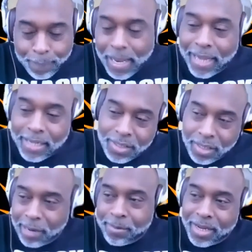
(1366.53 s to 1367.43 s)
Black
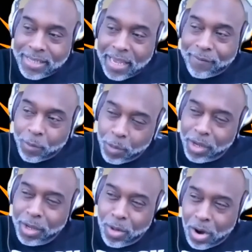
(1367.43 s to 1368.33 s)
celebrities have a
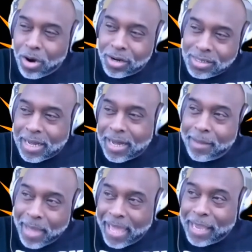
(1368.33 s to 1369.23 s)
real hard
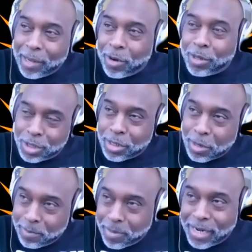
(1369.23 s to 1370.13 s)
time hanging on to
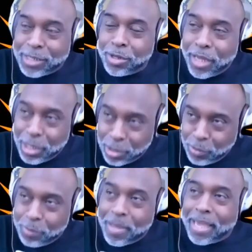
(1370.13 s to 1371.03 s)
their money, so they
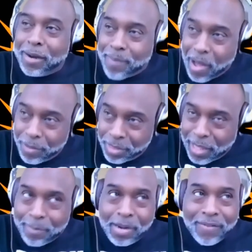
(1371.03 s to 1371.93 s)
do make it about
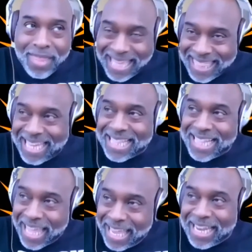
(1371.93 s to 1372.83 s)
them. And if they think
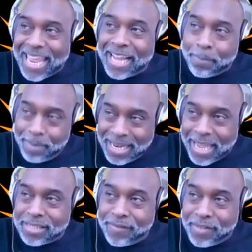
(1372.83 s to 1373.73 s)
that they can be
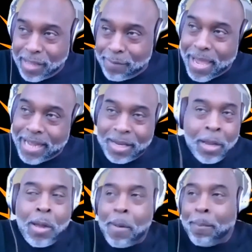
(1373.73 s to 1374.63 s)
negatively
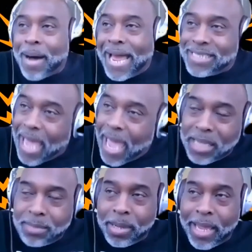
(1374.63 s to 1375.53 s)
impacted by a
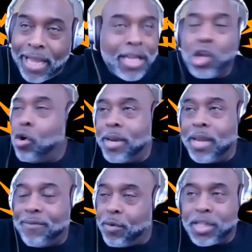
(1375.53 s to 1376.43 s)
tax plan that
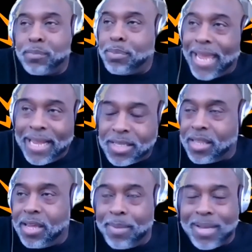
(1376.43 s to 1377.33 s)
nobody ever explains
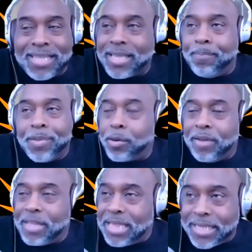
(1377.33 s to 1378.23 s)
to them because they don't
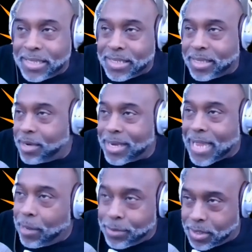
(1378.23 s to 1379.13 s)
even listen to their
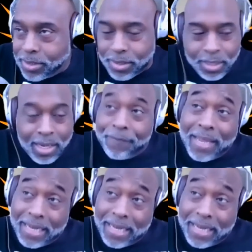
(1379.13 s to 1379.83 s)
accountants, if